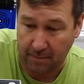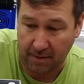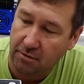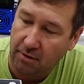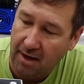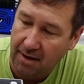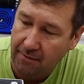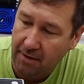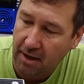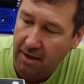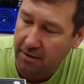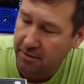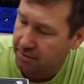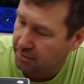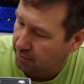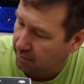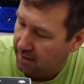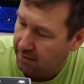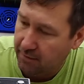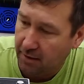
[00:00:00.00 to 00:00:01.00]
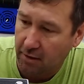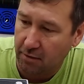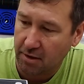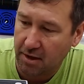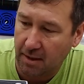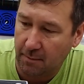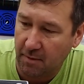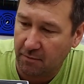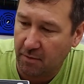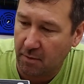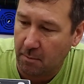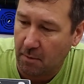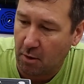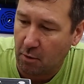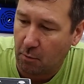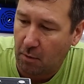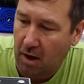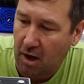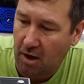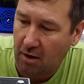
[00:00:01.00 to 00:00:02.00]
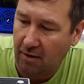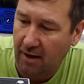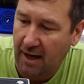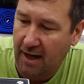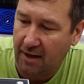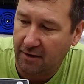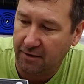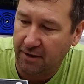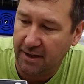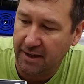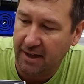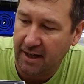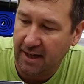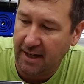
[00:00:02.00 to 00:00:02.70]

So we have 120 volt coming from our wall outlet